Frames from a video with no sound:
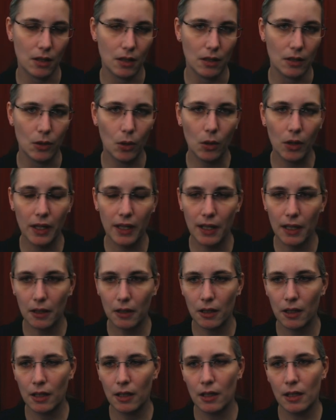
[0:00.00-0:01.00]
NUC
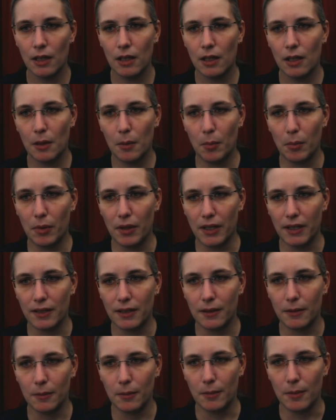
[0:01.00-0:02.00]
here.
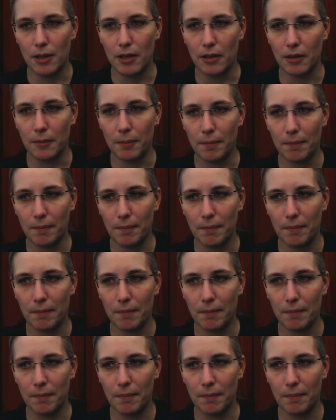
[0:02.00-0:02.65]
But yeah,